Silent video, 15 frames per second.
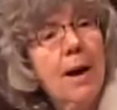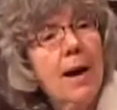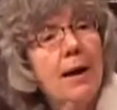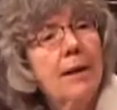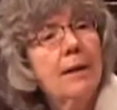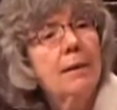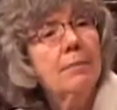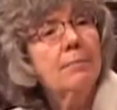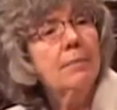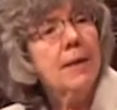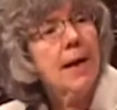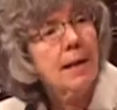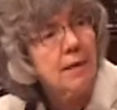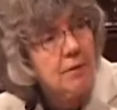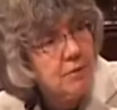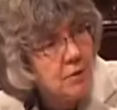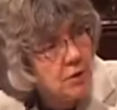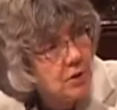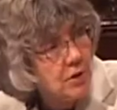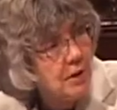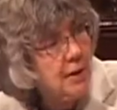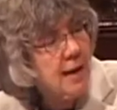by
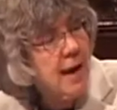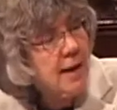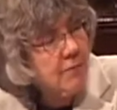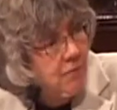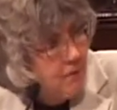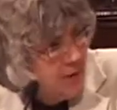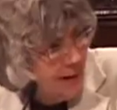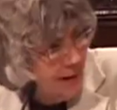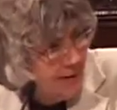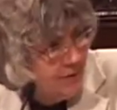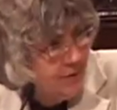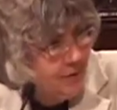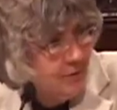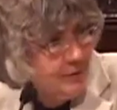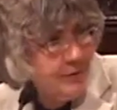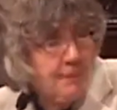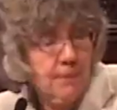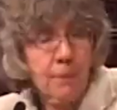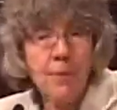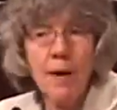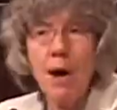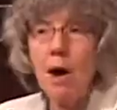television and advertisers.
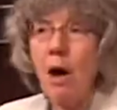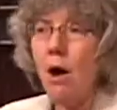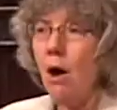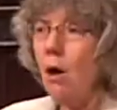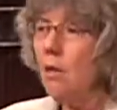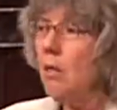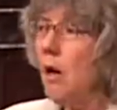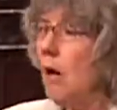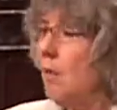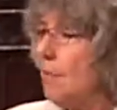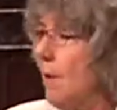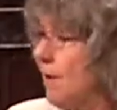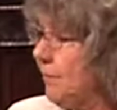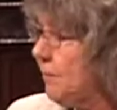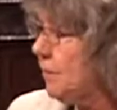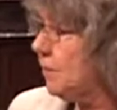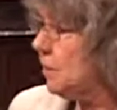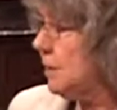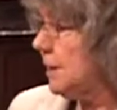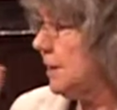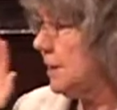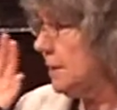All our
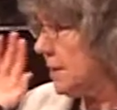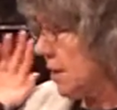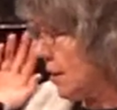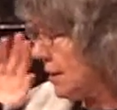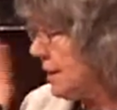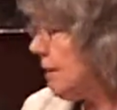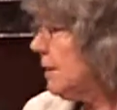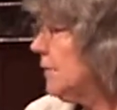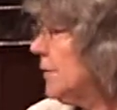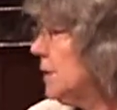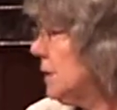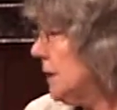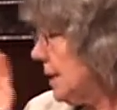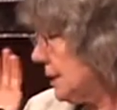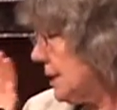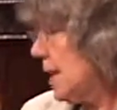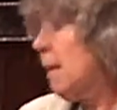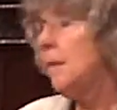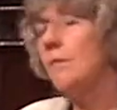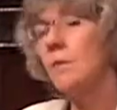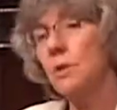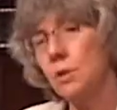refugees are given a
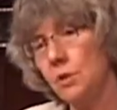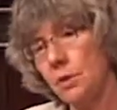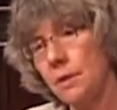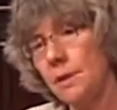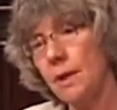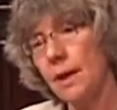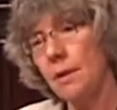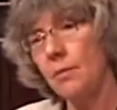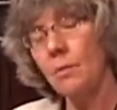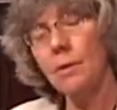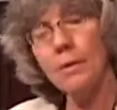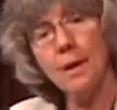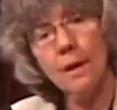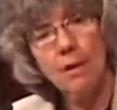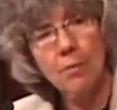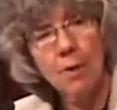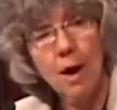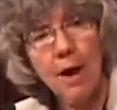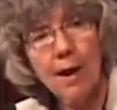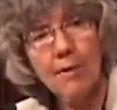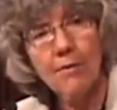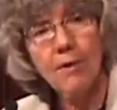television set when they
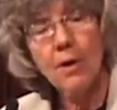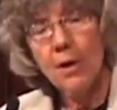arrive.